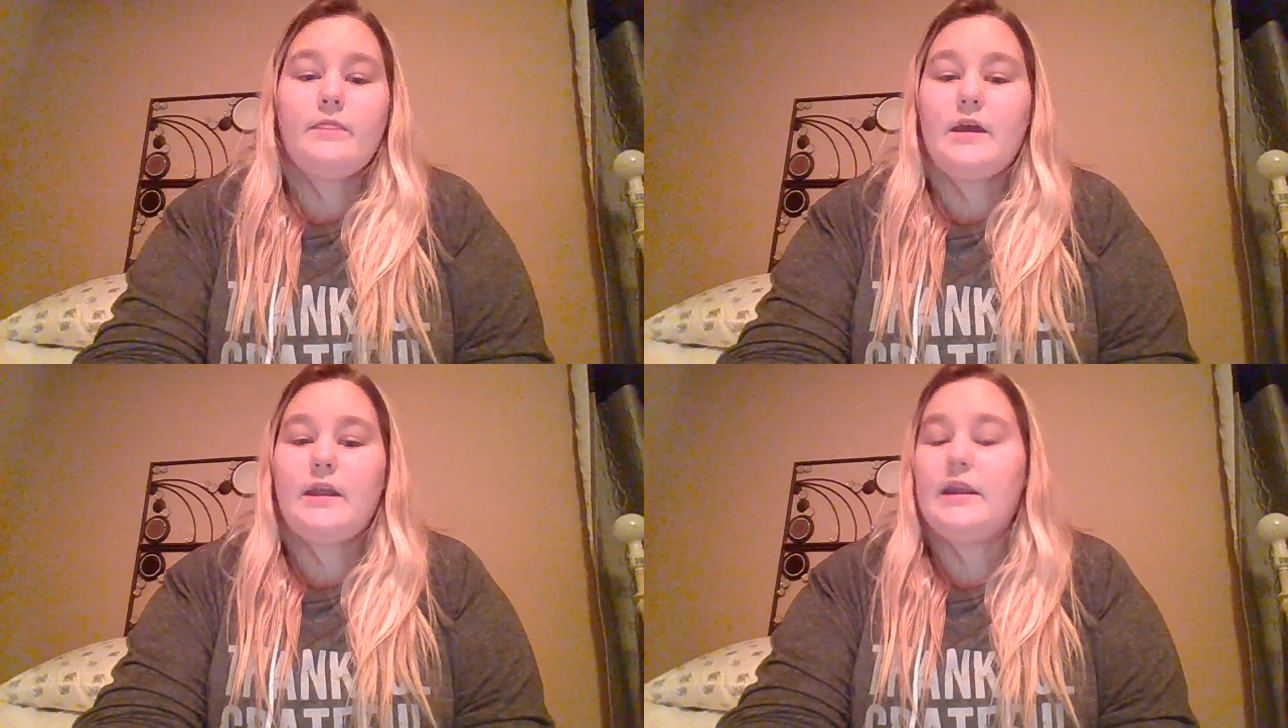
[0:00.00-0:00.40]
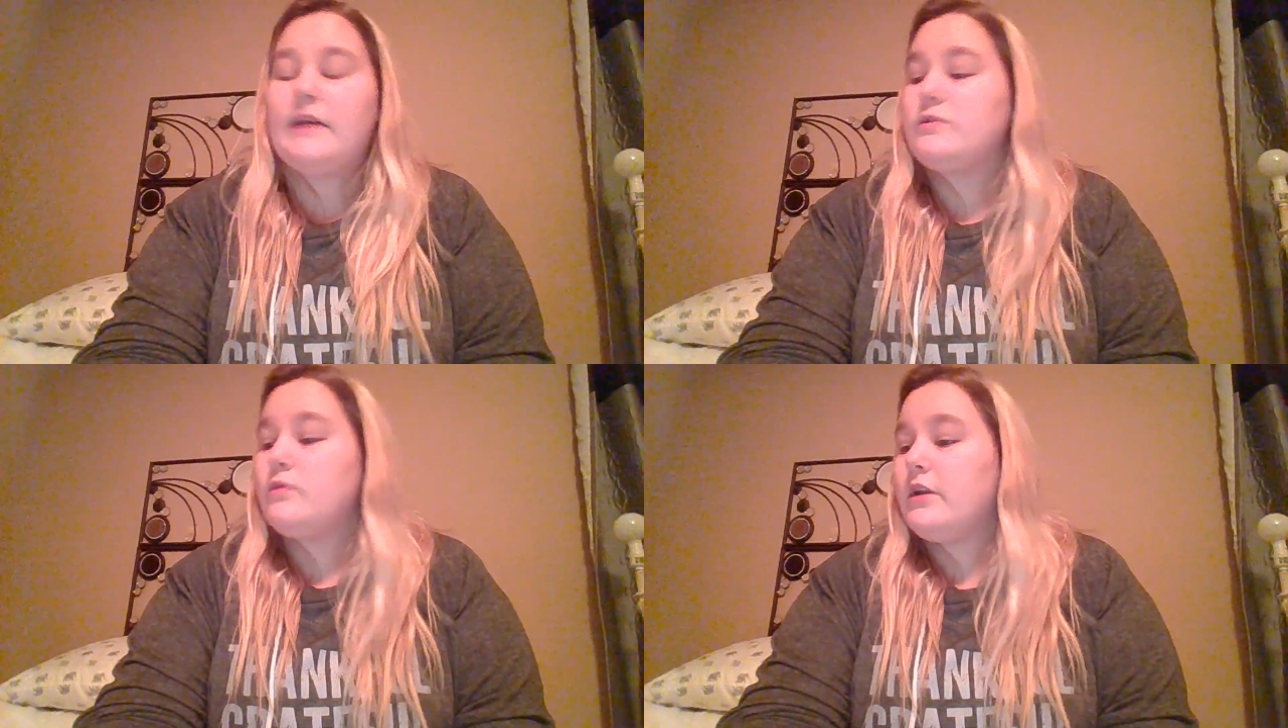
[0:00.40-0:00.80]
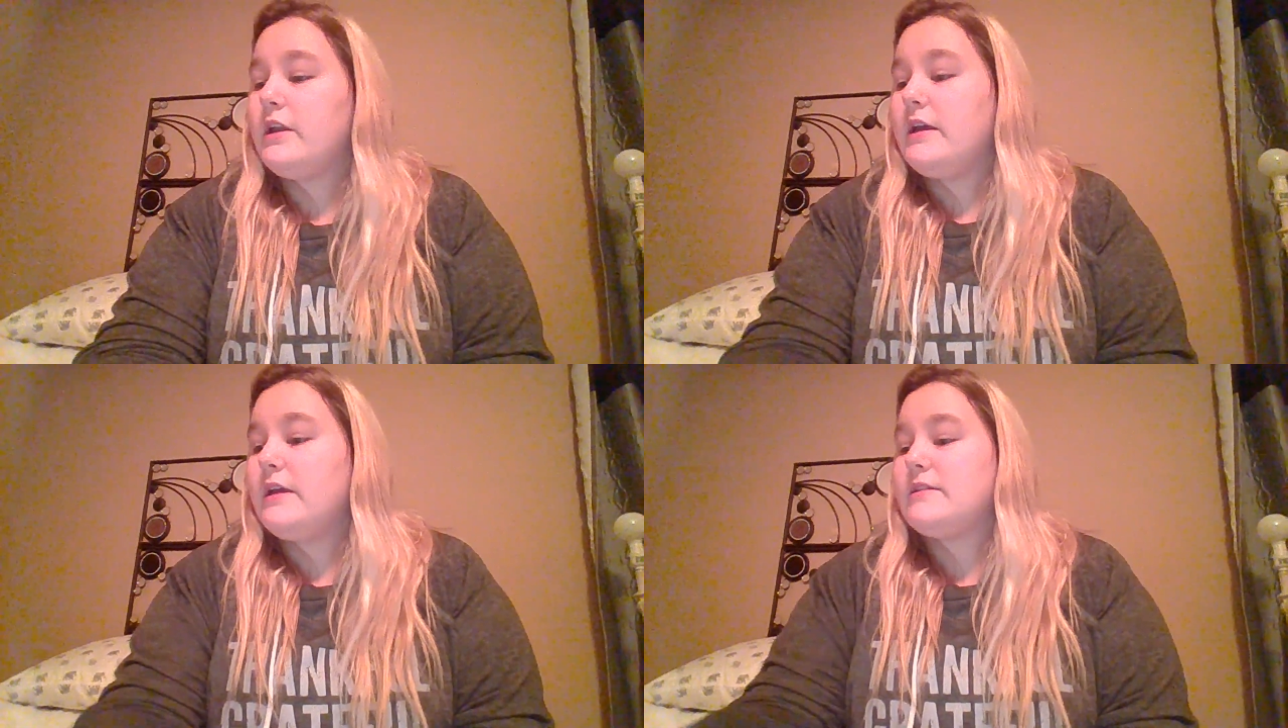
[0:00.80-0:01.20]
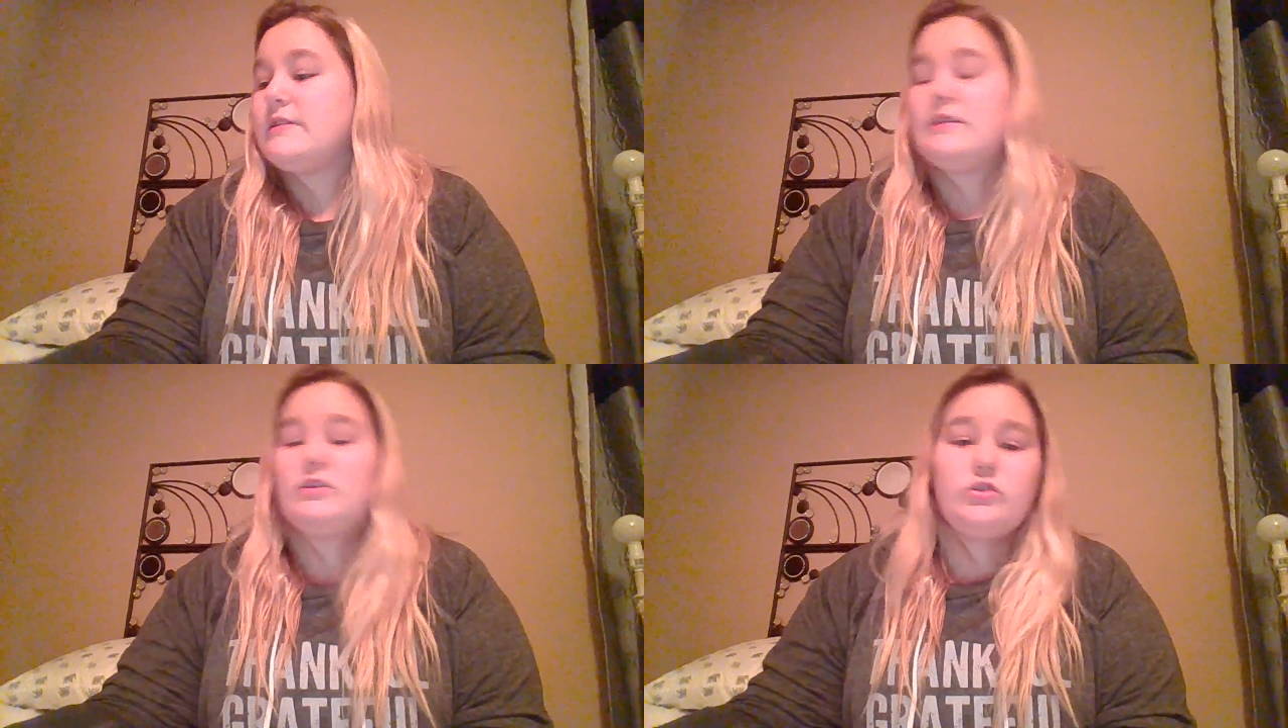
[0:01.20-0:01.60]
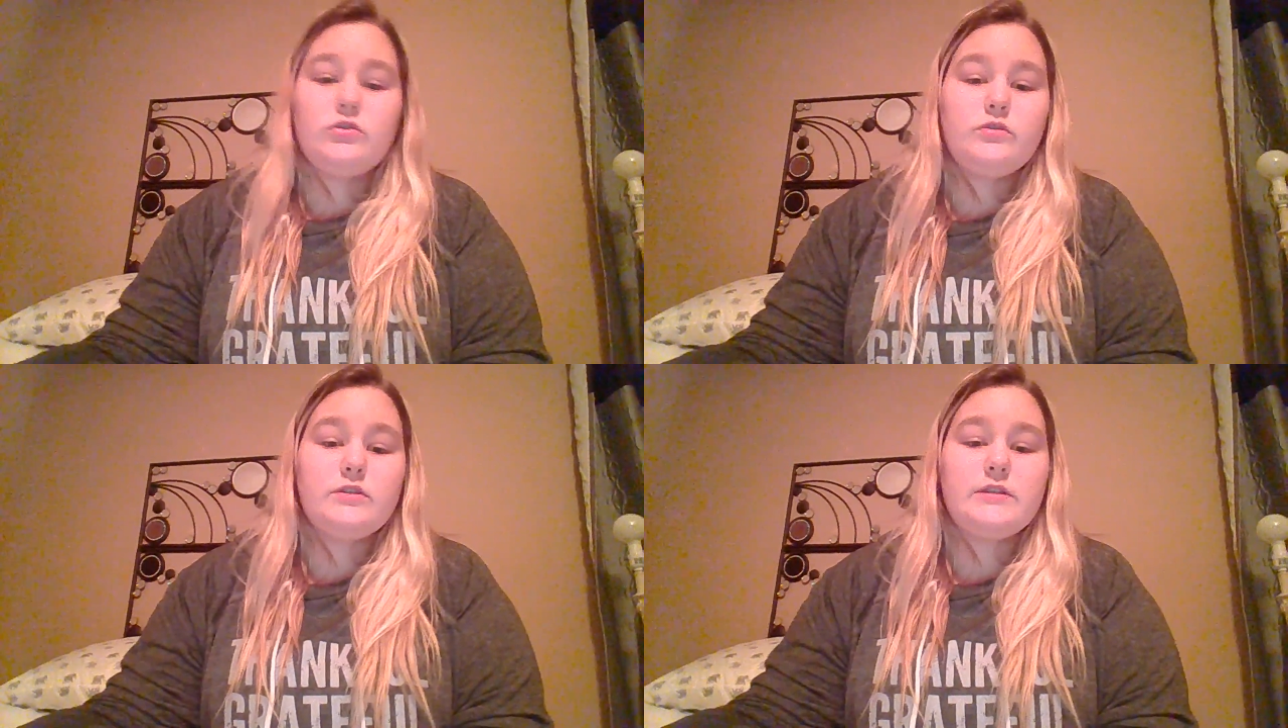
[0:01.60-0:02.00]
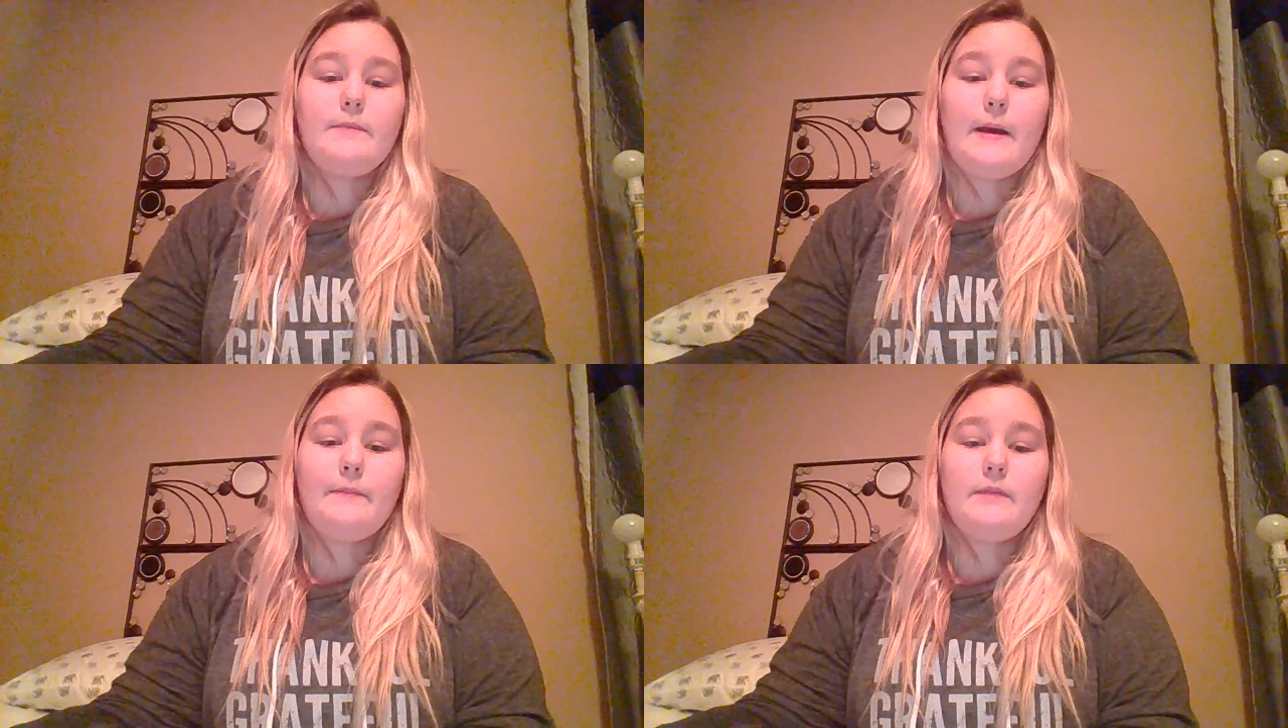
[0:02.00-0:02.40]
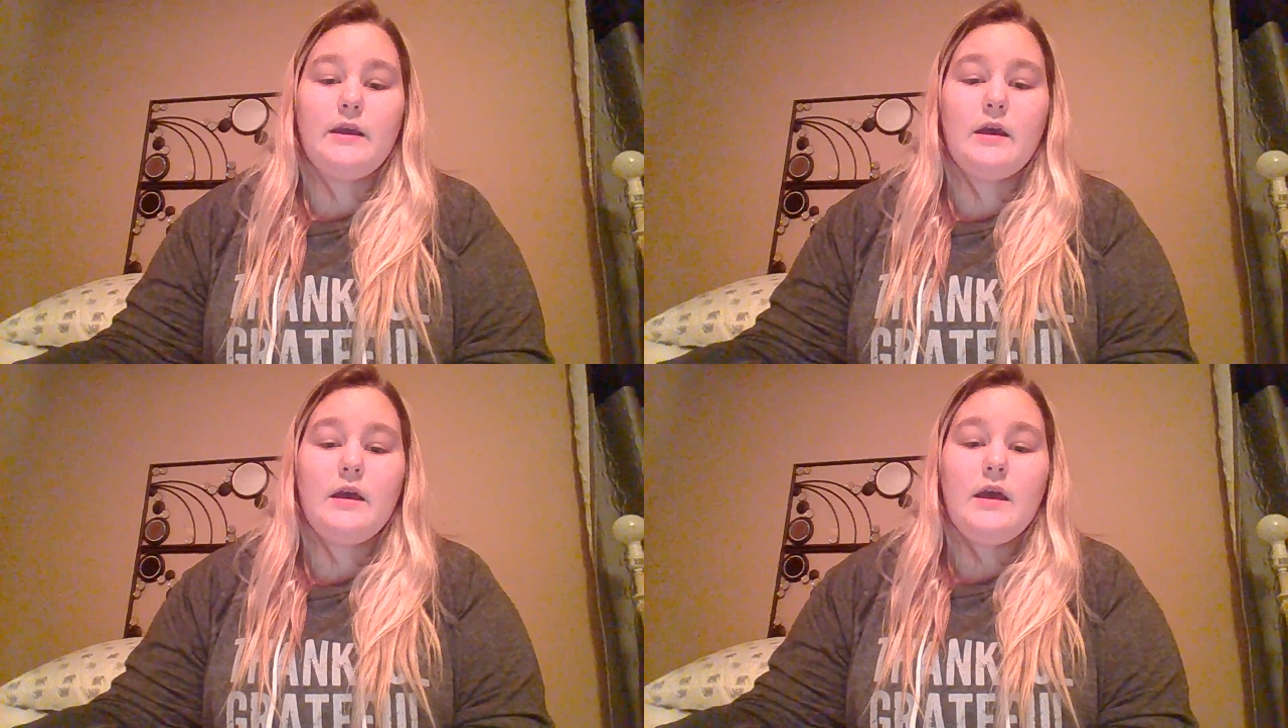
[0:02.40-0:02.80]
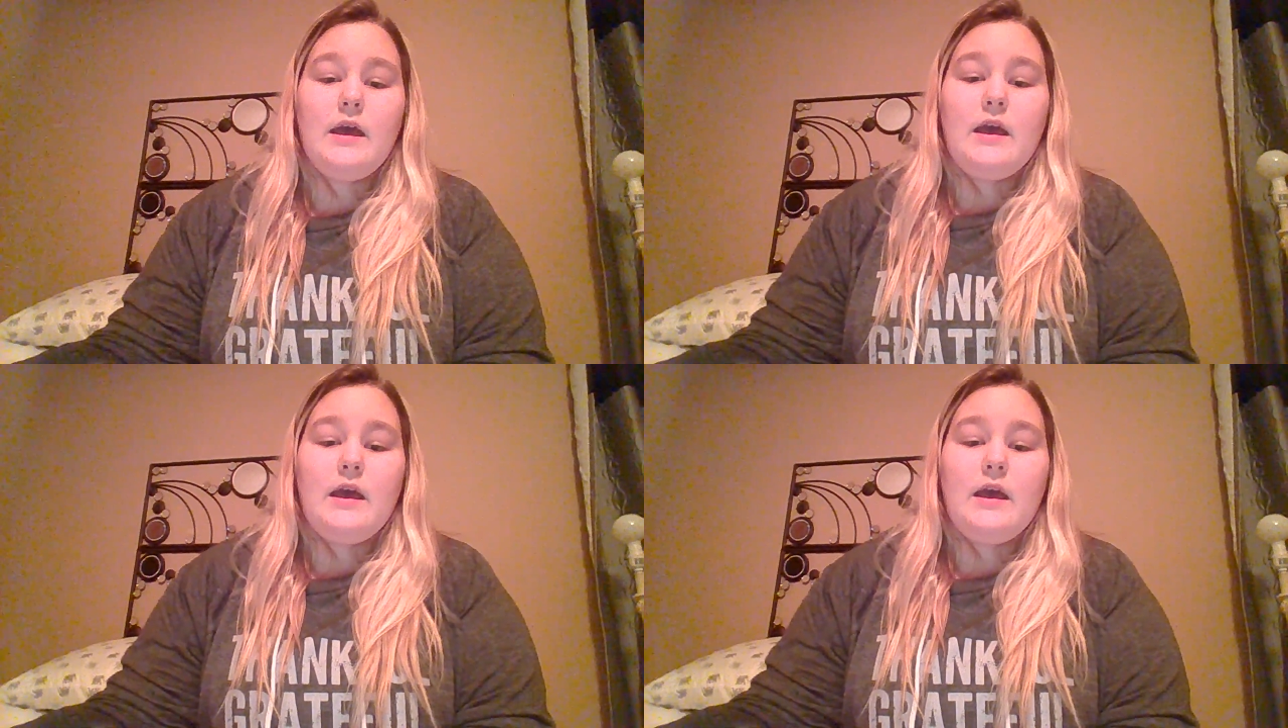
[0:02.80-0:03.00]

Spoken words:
The next one is central sleep apnea.